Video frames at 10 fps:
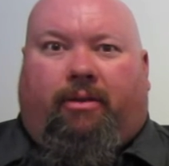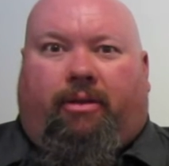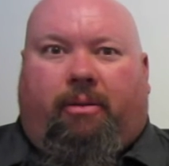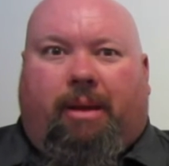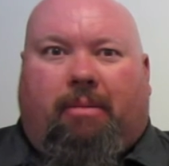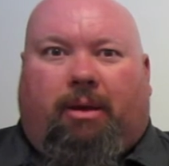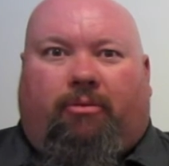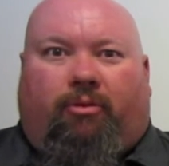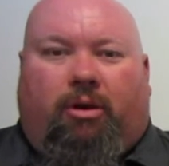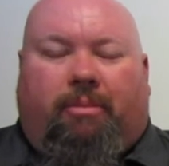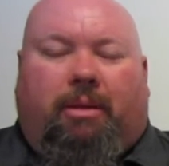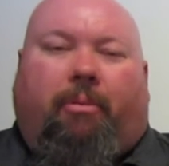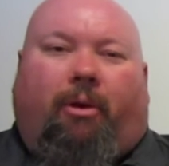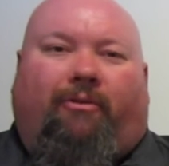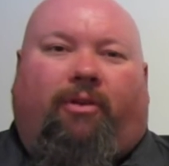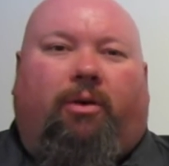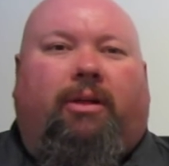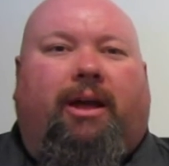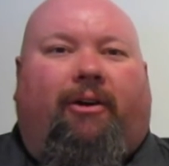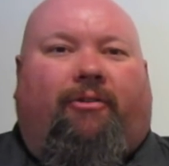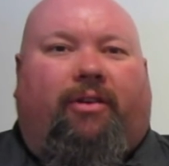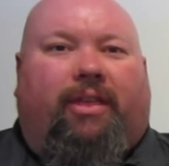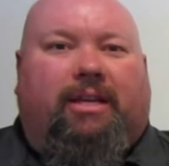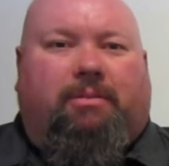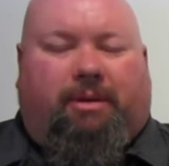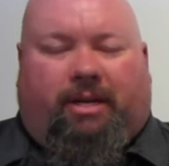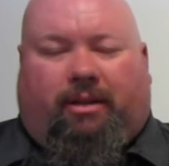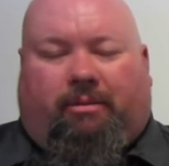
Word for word: that there may be room in the portfolio for this particular